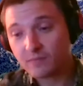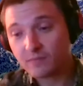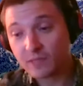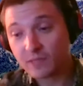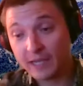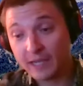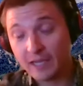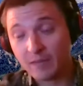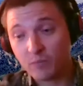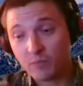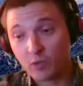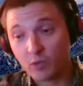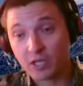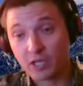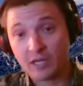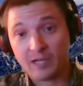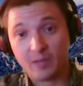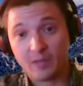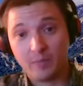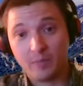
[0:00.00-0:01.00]
I am
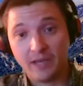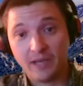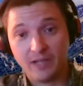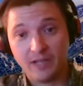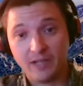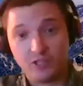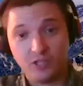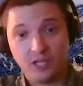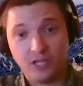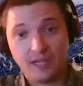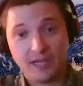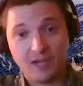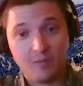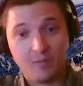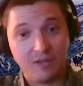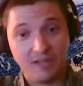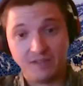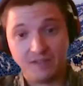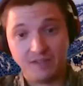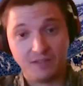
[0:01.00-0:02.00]
working on a PhD now,
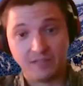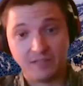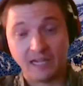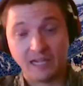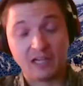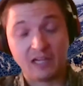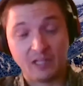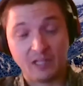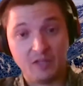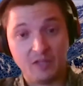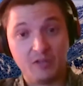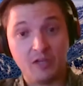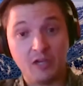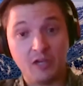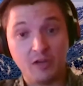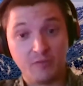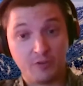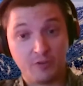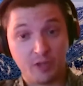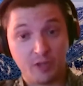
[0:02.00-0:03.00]
but it's entirely
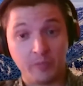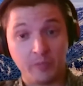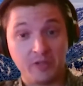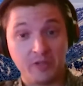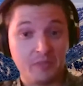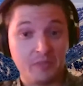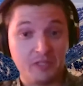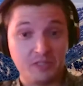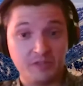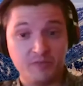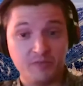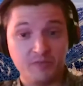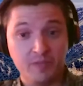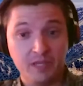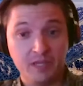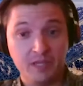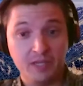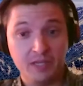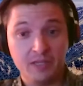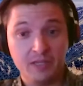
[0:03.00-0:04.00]
for the purpose of
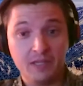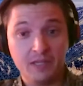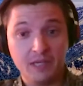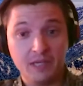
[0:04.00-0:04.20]
me